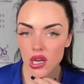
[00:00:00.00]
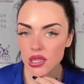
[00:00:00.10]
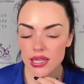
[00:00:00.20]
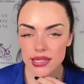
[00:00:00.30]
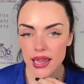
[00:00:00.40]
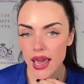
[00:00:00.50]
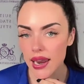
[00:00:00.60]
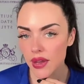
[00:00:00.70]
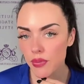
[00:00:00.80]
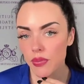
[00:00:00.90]
I thought Alessia
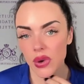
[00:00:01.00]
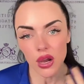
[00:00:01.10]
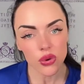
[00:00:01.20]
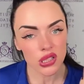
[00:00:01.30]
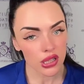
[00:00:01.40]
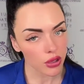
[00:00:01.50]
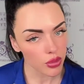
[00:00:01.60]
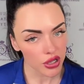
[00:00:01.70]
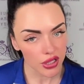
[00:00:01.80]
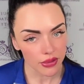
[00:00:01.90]
had it, but I wasn't
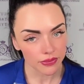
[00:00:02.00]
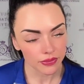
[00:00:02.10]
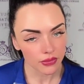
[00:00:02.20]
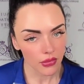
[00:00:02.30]
there in person.